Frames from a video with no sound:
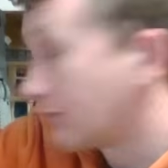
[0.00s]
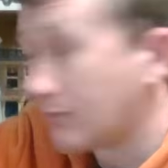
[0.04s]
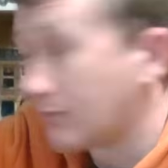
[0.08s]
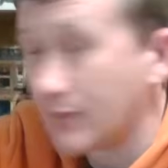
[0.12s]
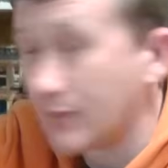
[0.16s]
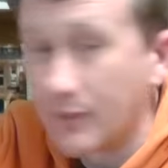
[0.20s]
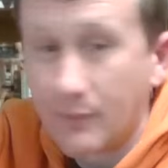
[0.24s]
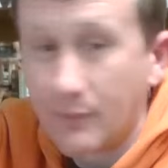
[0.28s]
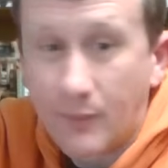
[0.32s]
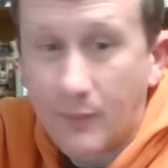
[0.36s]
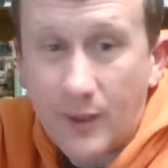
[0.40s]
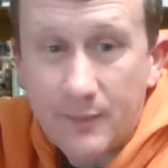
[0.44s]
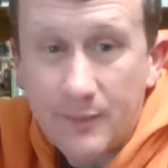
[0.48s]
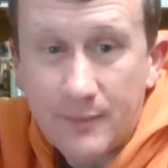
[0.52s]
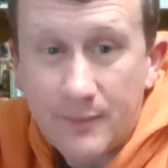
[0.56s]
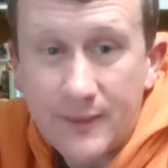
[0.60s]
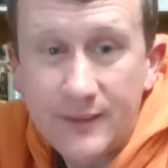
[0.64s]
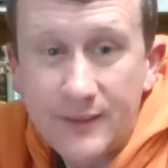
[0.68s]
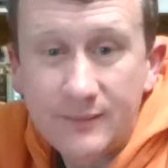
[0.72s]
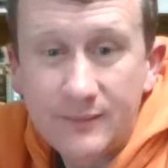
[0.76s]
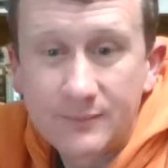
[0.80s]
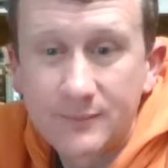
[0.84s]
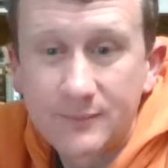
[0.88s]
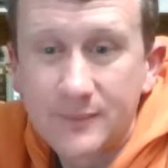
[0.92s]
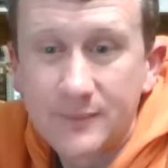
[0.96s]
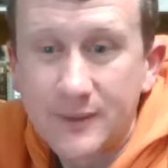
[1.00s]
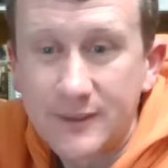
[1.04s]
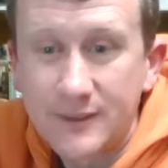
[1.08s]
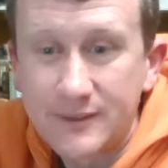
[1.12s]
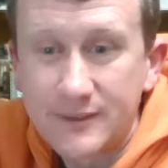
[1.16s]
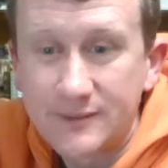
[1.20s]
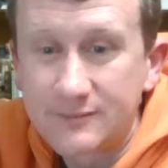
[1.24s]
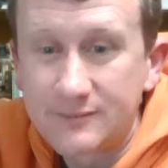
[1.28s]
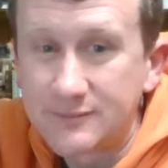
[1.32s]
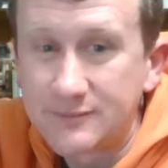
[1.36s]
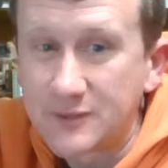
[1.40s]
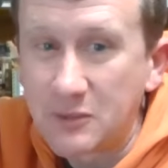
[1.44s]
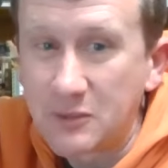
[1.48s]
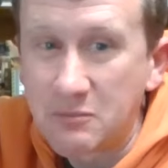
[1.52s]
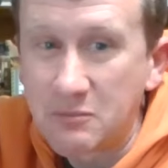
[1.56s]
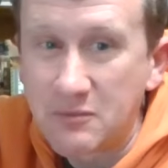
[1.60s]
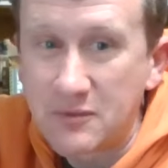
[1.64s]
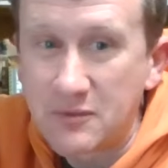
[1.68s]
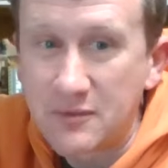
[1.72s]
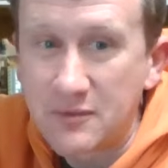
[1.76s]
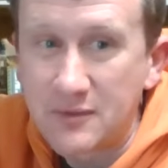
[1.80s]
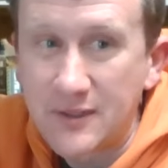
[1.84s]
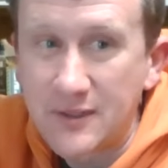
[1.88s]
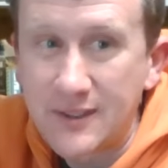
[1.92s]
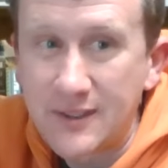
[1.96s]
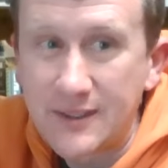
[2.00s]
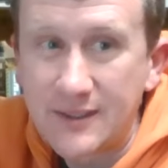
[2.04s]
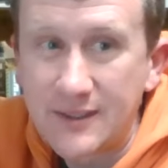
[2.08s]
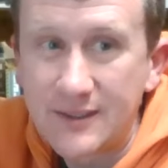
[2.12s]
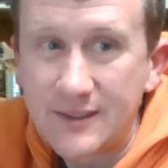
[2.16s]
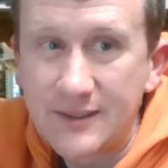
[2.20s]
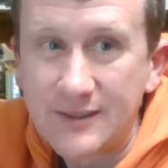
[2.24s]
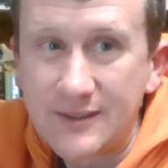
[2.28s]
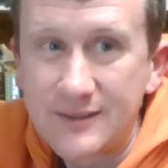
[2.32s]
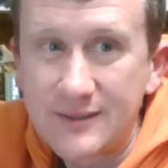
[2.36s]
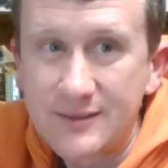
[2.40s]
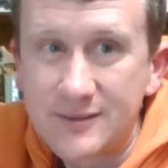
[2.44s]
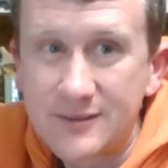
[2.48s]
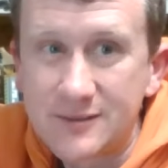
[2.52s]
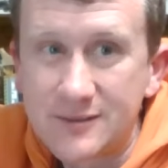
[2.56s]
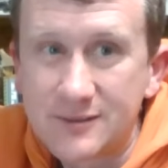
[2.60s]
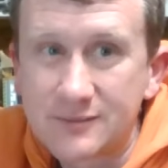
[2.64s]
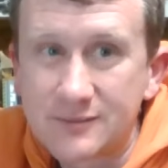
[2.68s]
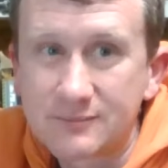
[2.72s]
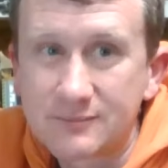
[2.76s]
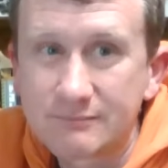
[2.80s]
It might be, but I don't think it is.